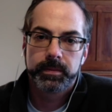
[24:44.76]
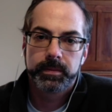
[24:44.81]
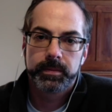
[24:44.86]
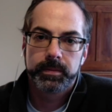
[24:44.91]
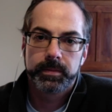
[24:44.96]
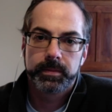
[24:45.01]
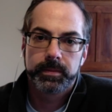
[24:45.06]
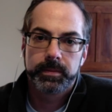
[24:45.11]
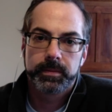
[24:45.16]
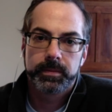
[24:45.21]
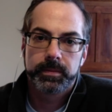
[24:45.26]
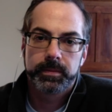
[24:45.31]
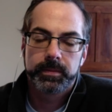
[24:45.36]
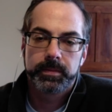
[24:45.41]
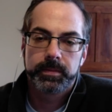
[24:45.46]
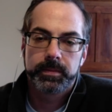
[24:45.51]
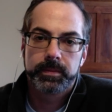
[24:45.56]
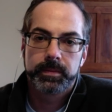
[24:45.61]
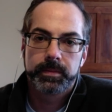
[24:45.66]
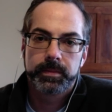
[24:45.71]

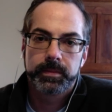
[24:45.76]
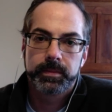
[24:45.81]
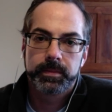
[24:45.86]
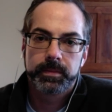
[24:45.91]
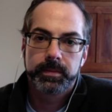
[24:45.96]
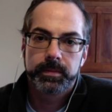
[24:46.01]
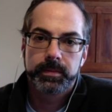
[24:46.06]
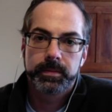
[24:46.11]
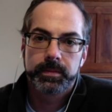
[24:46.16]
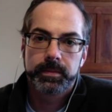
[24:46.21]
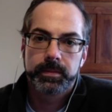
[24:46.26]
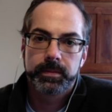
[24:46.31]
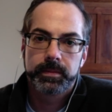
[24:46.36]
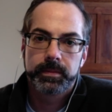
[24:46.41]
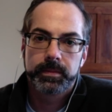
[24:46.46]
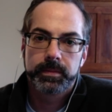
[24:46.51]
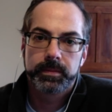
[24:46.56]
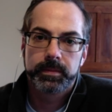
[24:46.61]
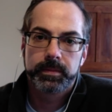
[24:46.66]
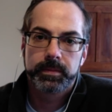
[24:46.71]

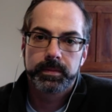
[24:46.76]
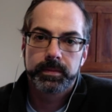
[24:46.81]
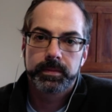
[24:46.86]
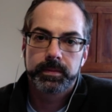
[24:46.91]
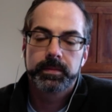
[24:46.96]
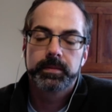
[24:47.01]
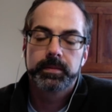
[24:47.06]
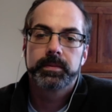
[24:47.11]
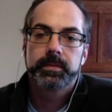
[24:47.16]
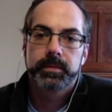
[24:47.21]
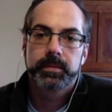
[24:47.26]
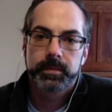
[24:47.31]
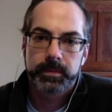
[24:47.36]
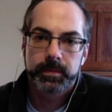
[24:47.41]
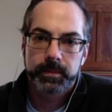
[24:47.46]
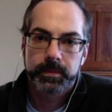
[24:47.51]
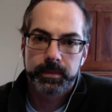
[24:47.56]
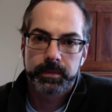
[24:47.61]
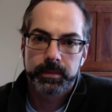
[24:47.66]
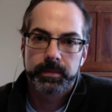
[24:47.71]

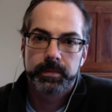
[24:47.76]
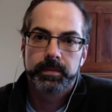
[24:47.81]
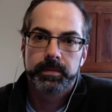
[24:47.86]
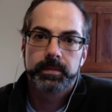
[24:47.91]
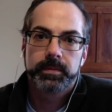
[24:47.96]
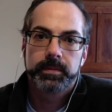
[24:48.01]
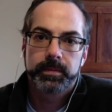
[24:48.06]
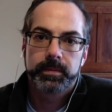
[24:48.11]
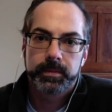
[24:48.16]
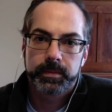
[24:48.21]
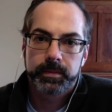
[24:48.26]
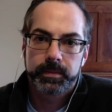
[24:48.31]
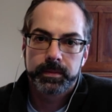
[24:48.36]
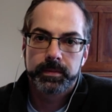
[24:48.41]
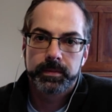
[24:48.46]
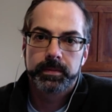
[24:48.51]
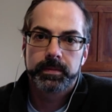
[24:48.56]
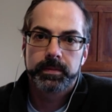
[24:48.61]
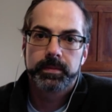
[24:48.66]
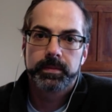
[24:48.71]

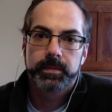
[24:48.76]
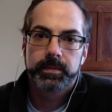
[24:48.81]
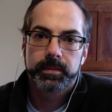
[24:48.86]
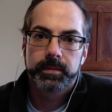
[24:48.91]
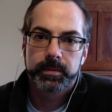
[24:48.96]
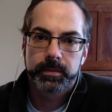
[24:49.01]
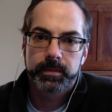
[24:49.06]
(not speaking)